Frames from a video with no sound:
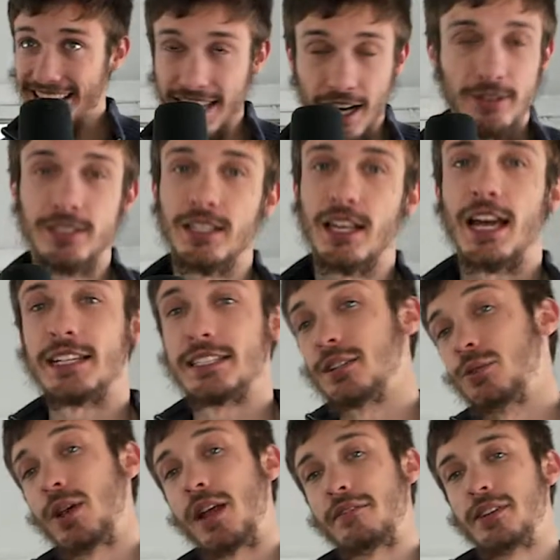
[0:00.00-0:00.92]
that was the last thing
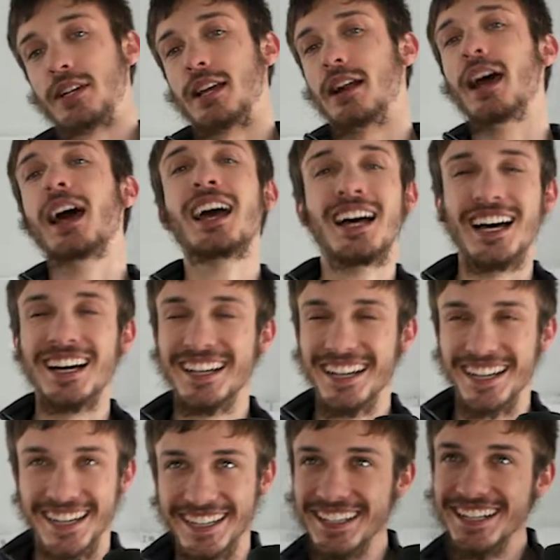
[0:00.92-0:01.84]
we ever did.
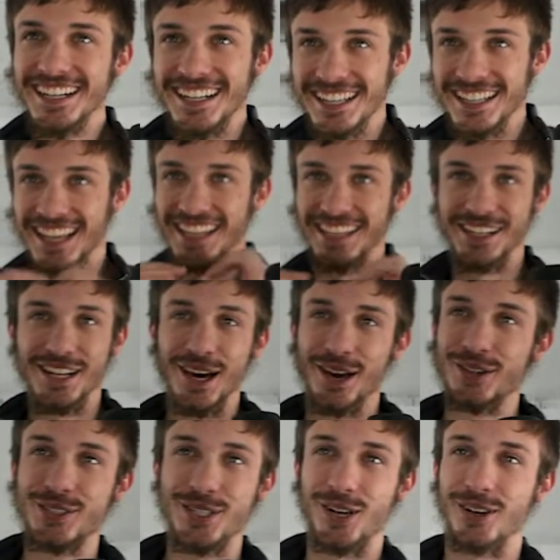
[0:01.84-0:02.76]
Like, no
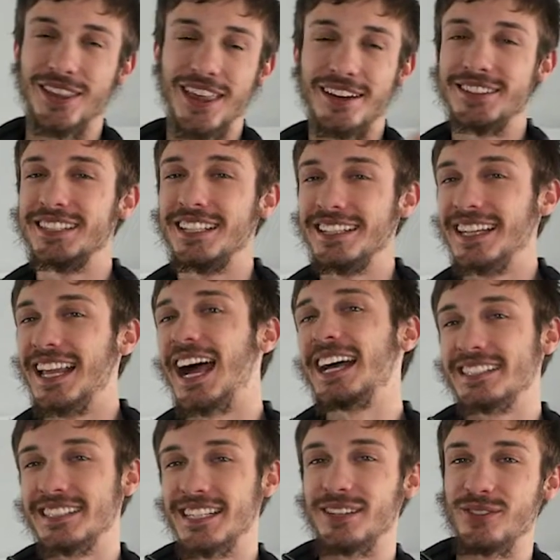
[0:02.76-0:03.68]
joke, that was the
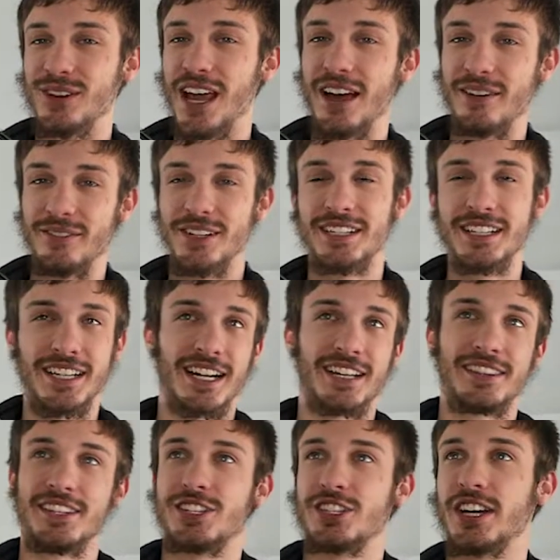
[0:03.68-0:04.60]
last thing we ever did on
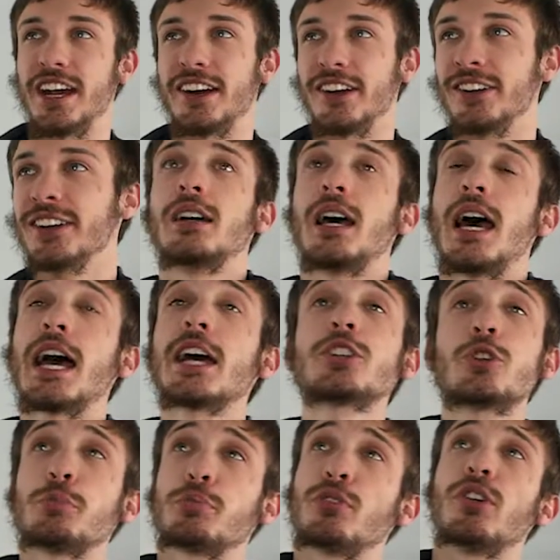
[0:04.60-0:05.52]
the channel.
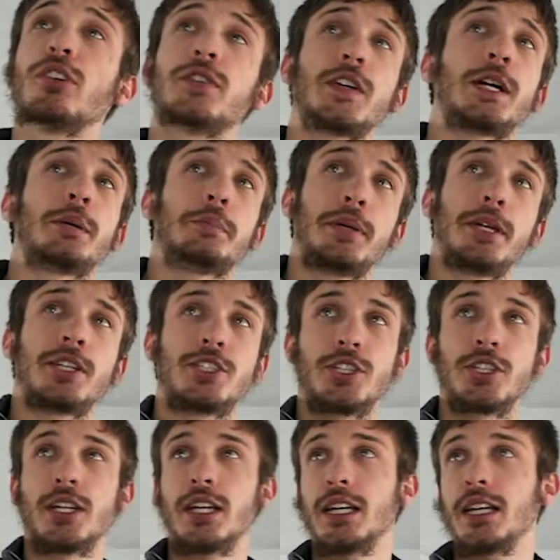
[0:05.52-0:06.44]
Actual profile picture
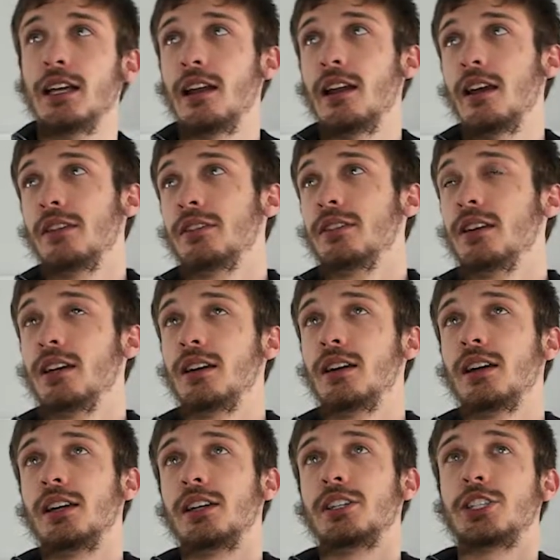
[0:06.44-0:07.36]
in
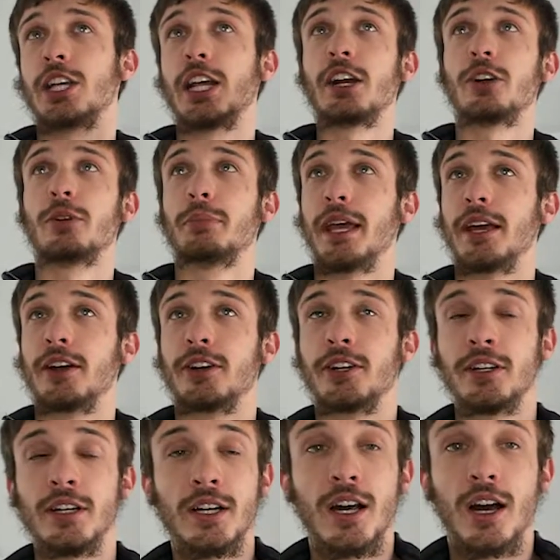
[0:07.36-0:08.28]
the channel
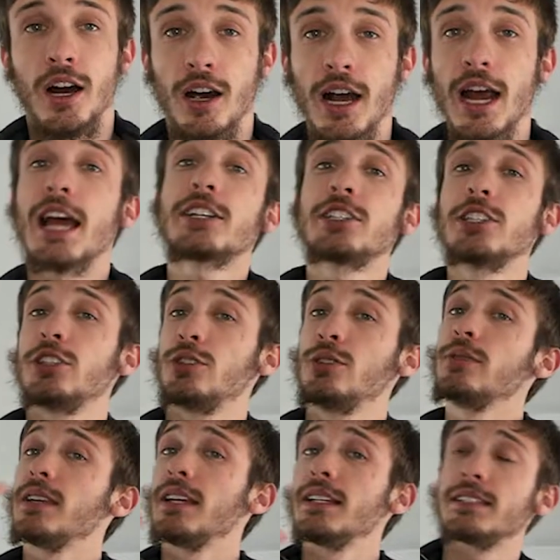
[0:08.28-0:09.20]
banner are actually two
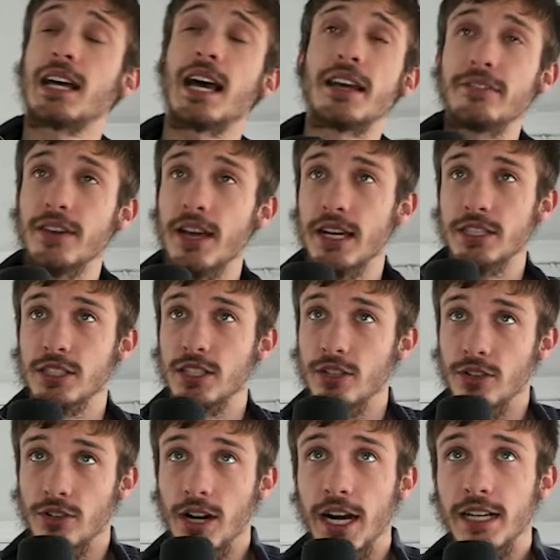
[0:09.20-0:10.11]
things I've actually
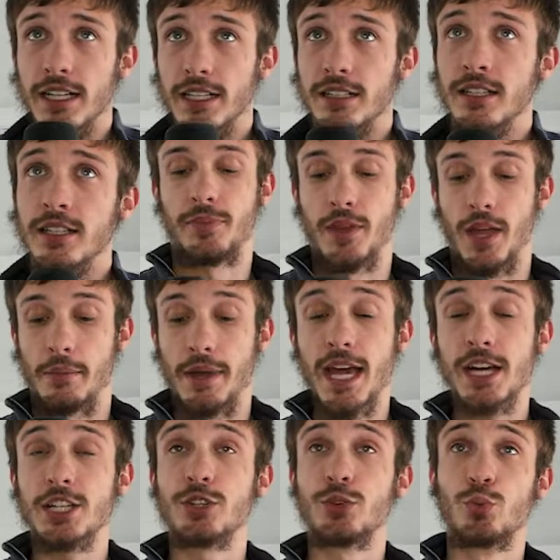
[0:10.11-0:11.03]
created. I'm
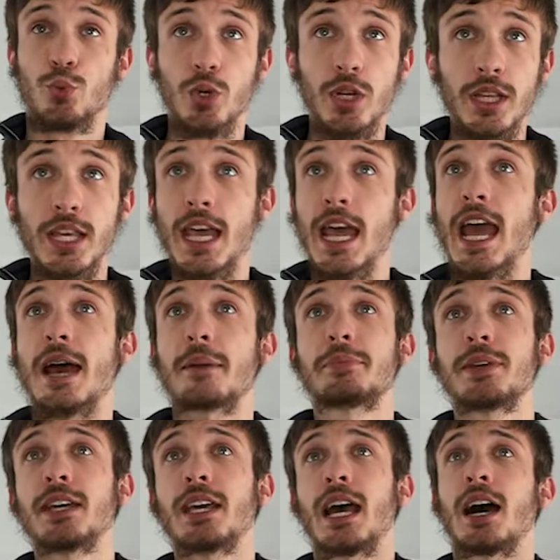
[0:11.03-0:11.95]
actually really
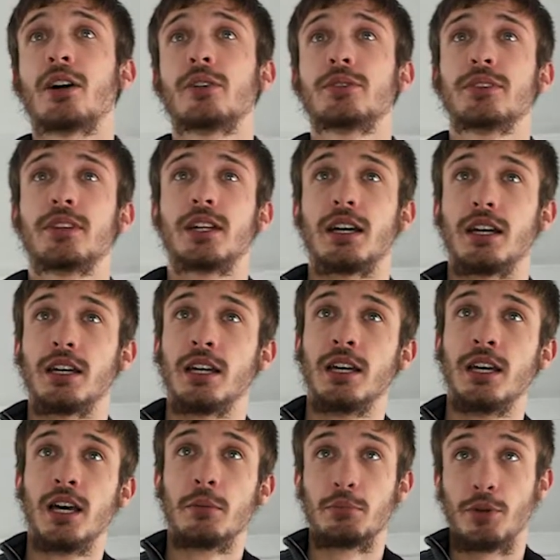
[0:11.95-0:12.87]
happy how the
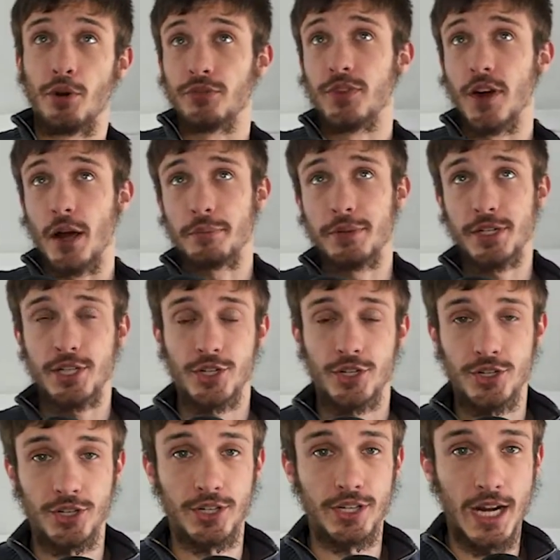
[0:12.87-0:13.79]
profile picture
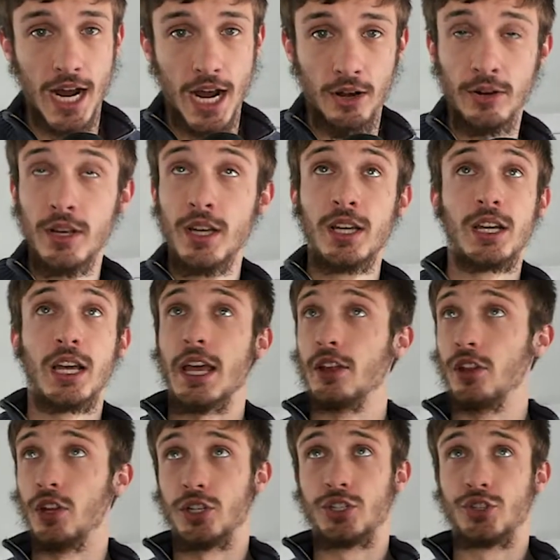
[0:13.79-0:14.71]
turned out. It looks